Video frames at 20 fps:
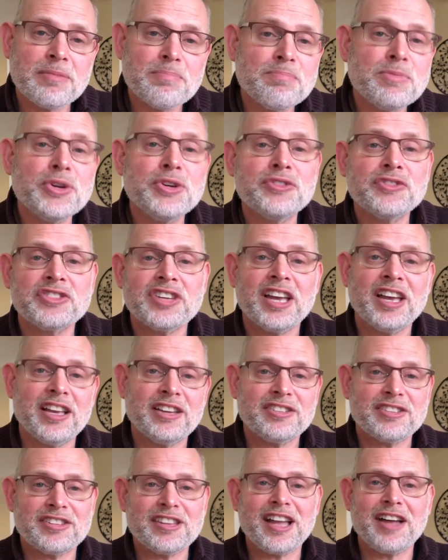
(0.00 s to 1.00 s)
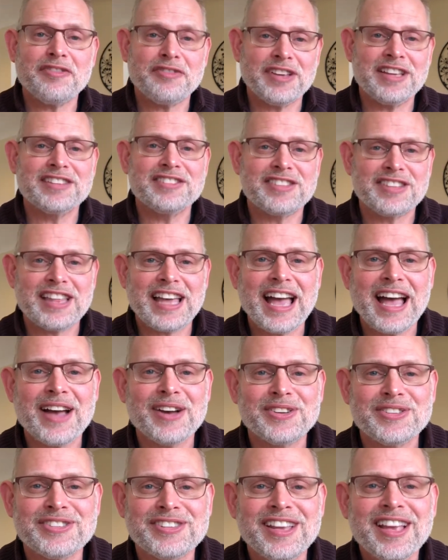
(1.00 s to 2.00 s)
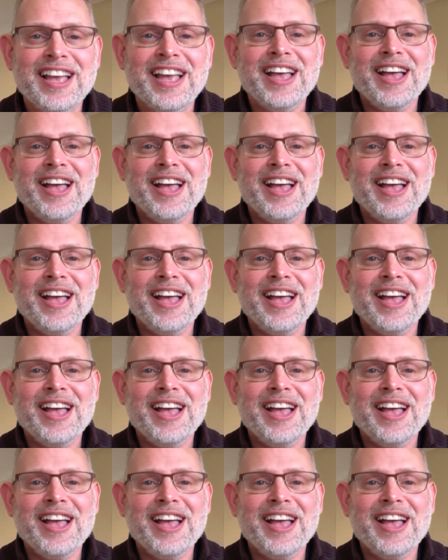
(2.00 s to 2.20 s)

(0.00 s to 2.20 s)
moved her stuff into the house.